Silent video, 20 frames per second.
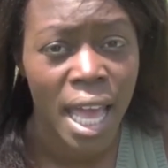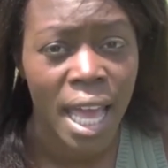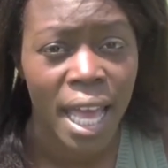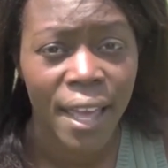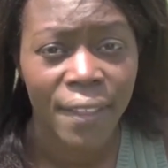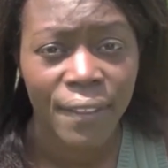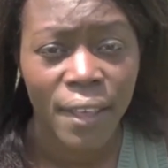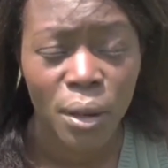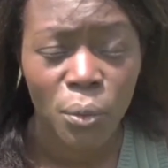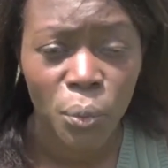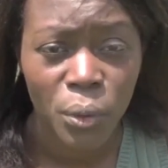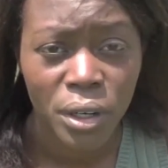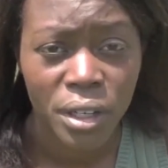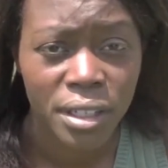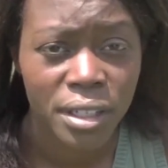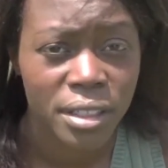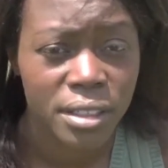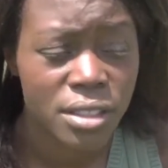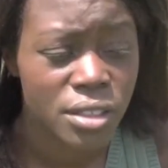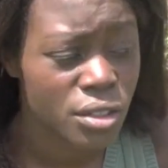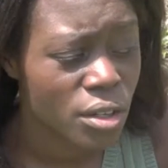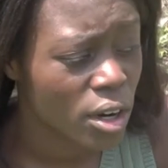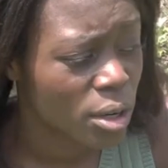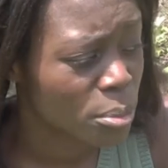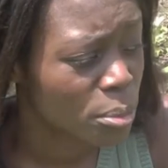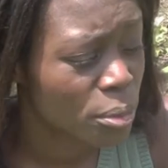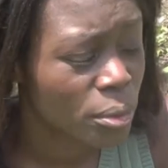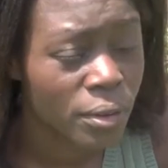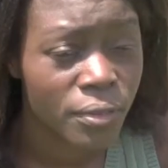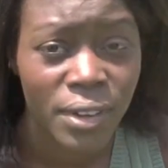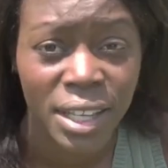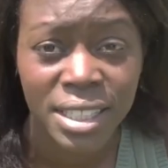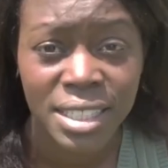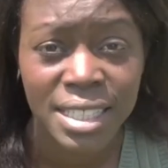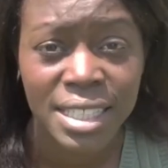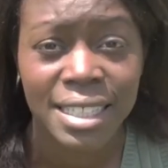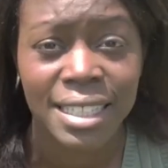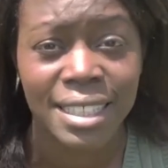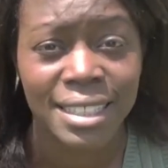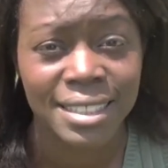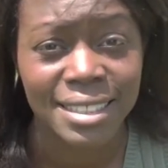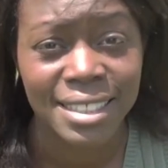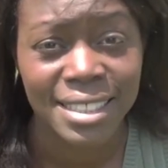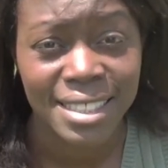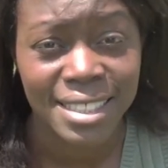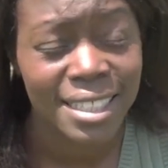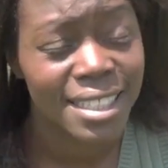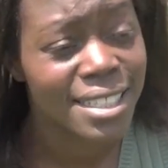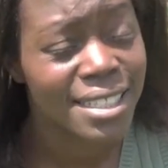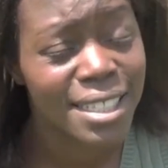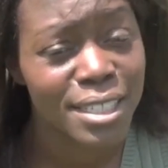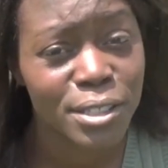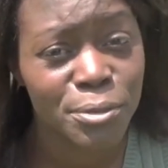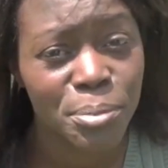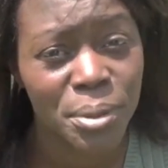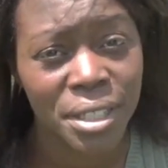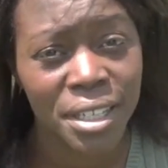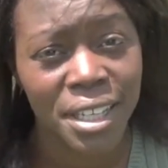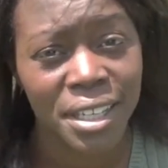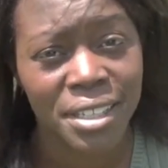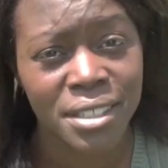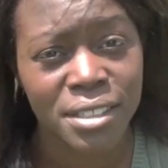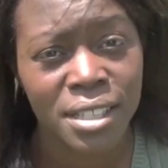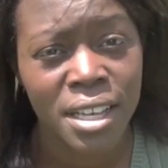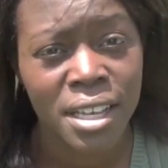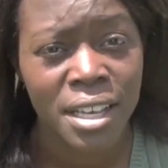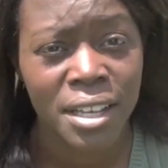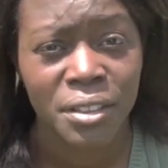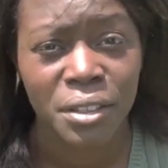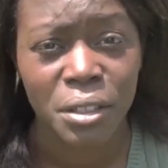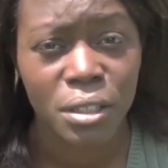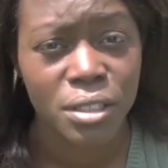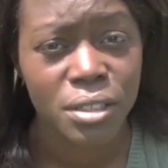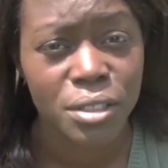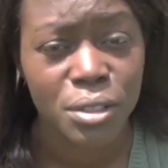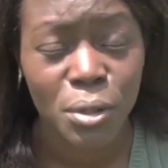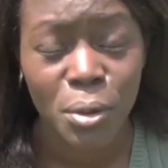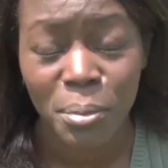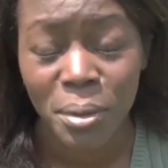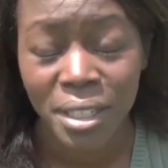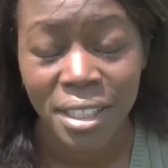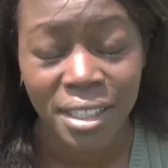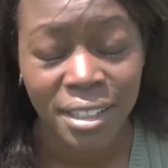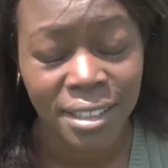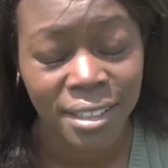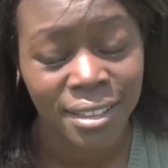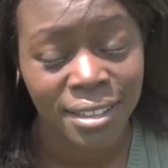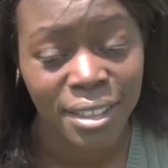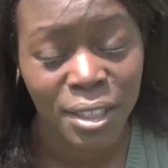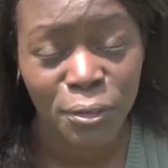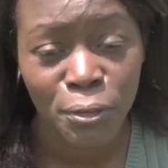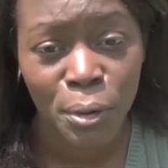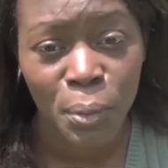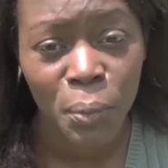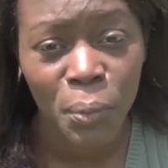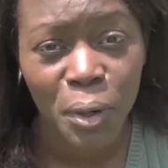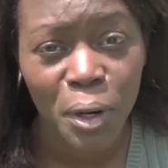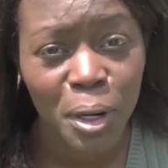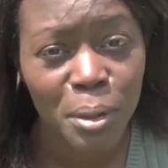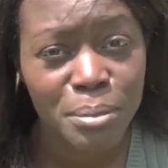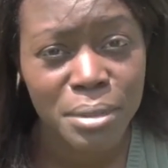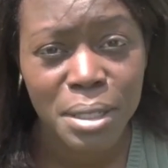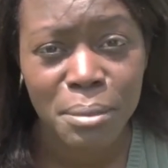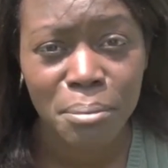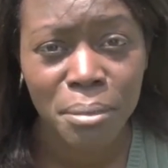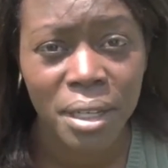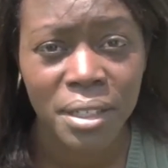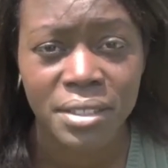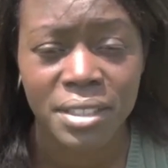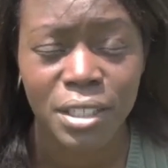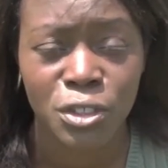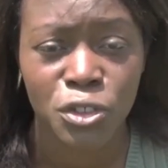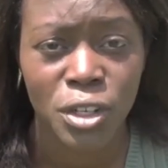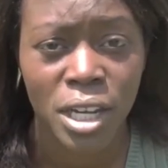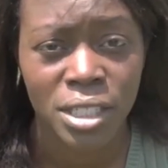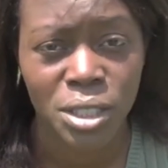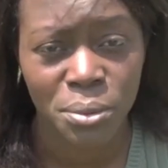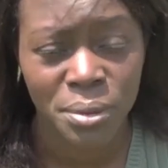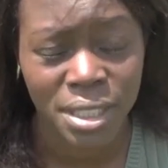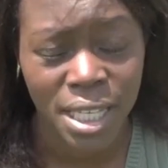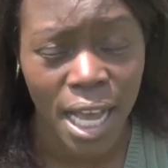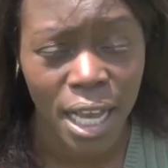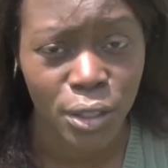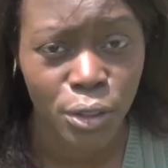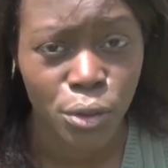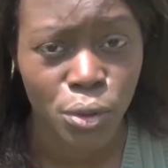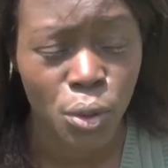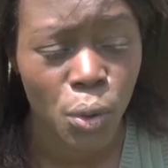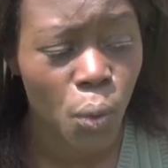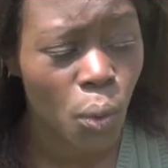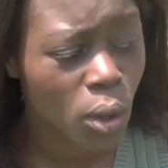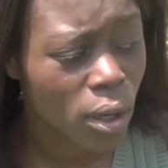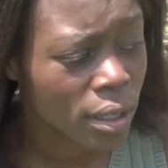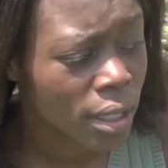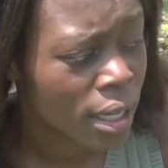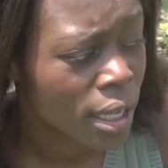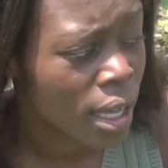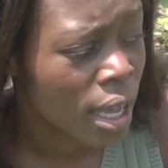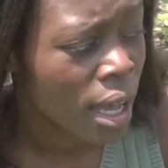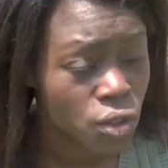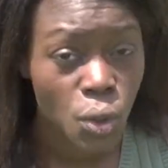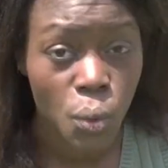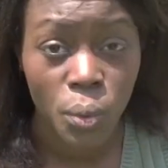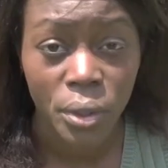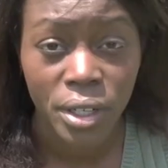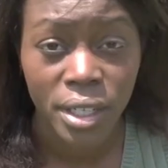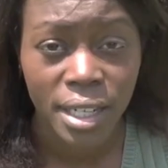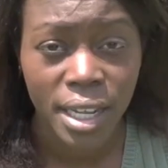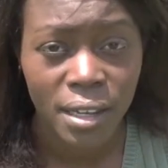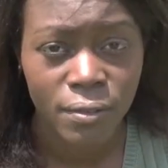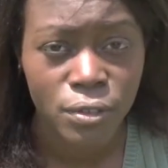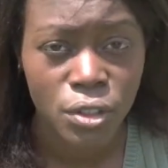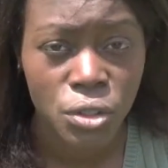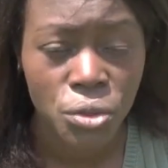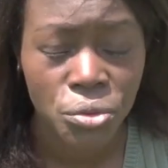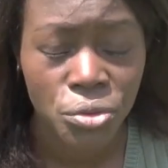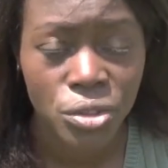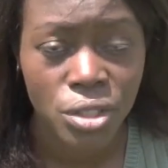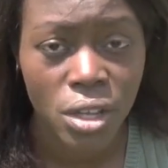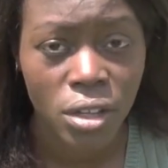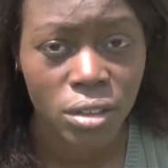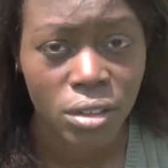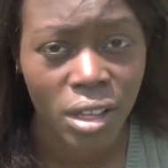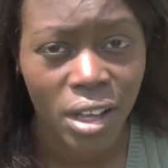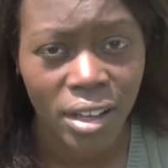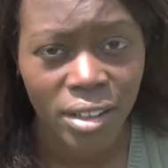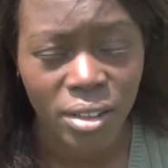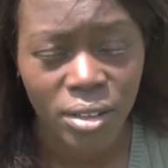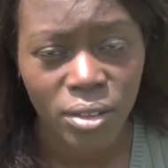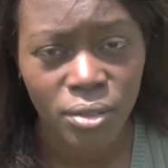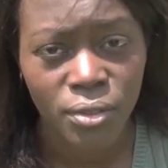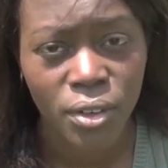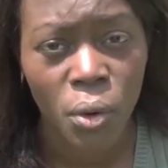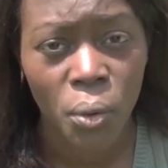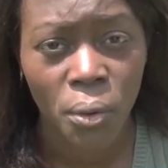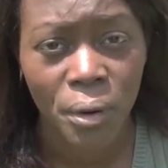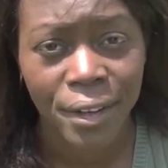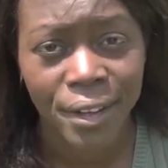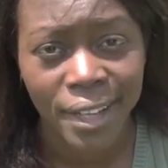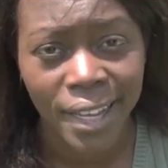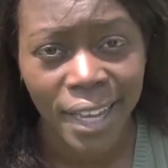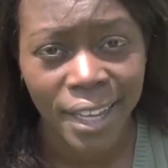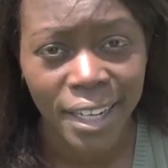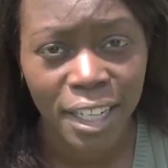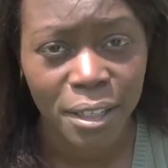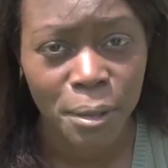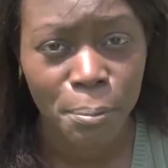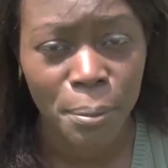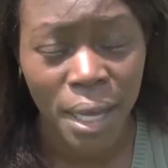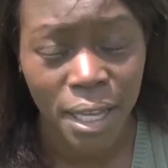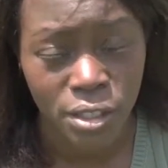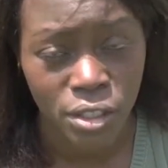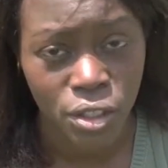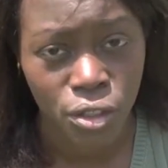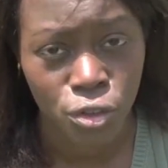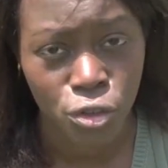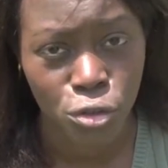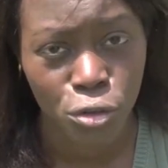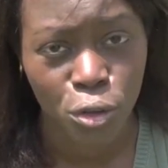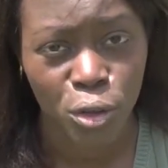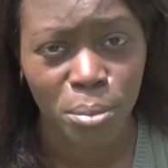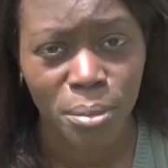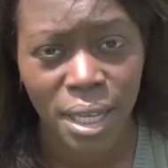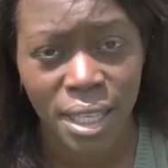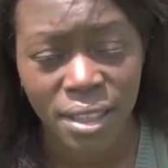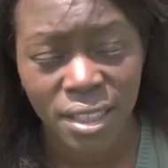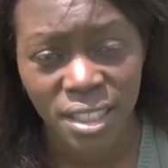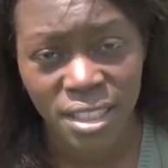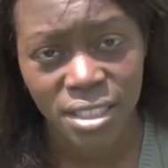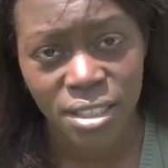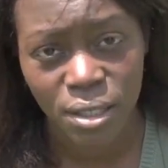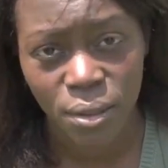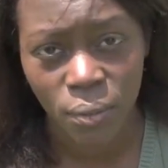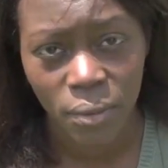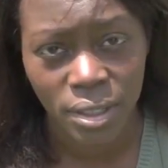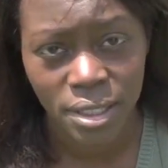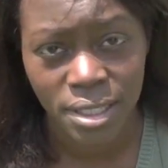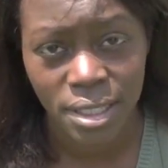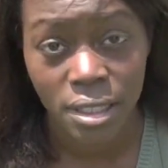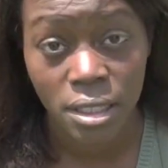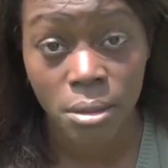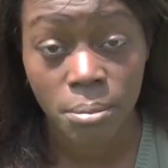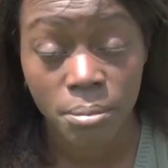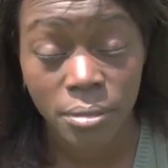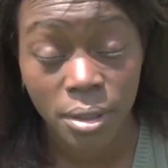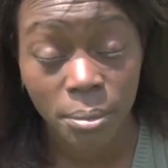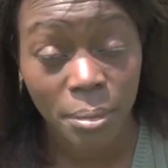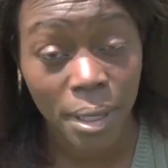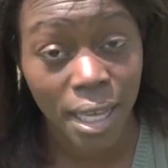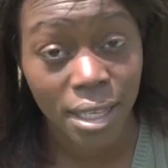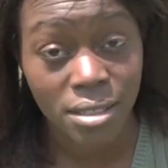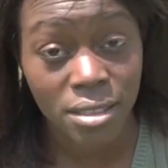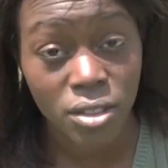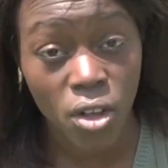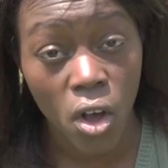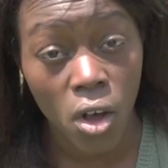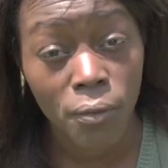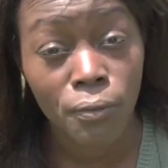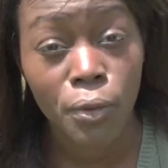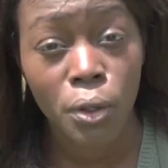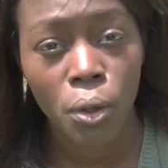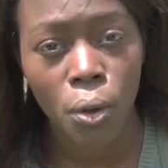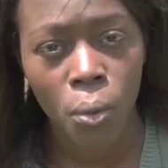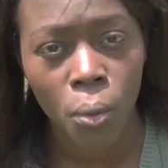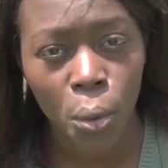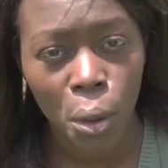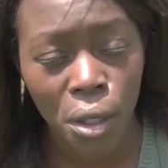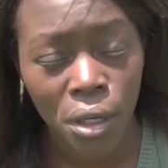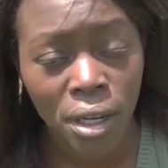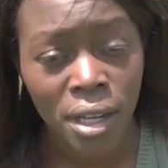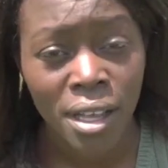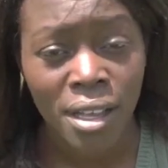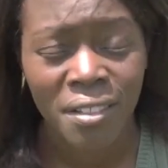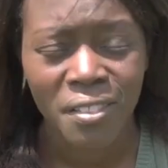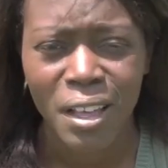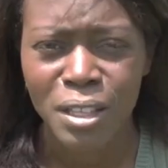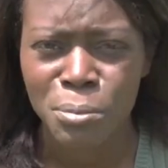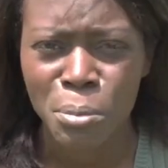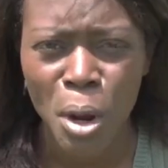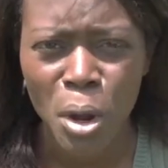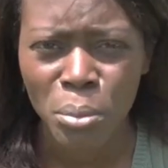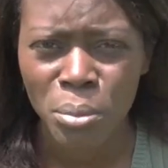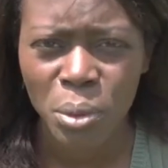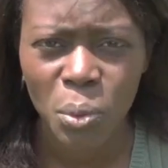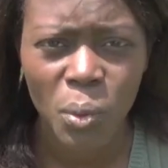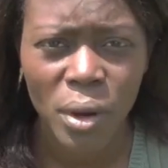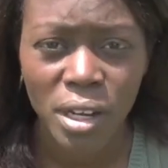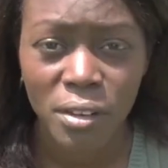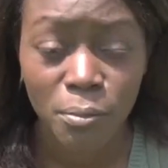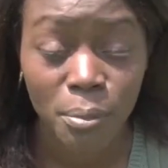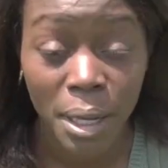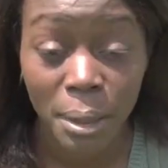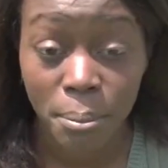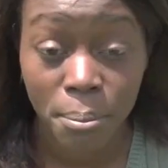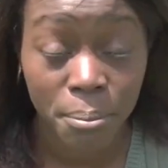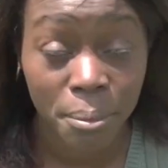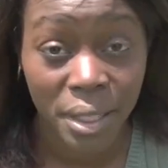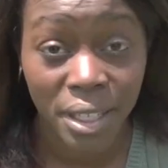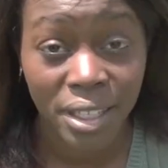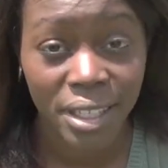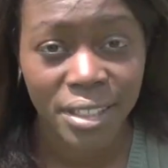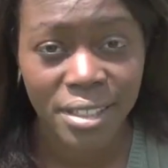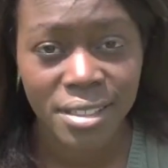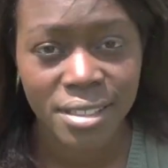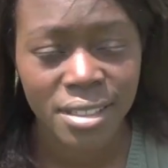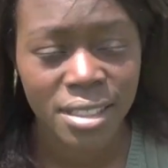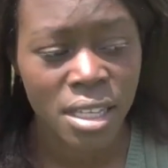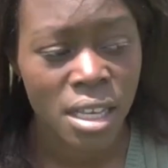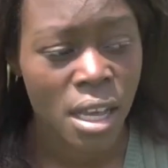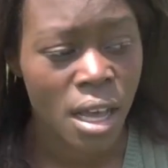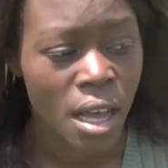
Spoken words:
and then we're gonna start preventing diseases, because there's so many different worms and bugs that try to attack your corn. So we're gonna have to use a lot of organic pest control methods in order to keep the pests off the corn. That's probably one of my biggest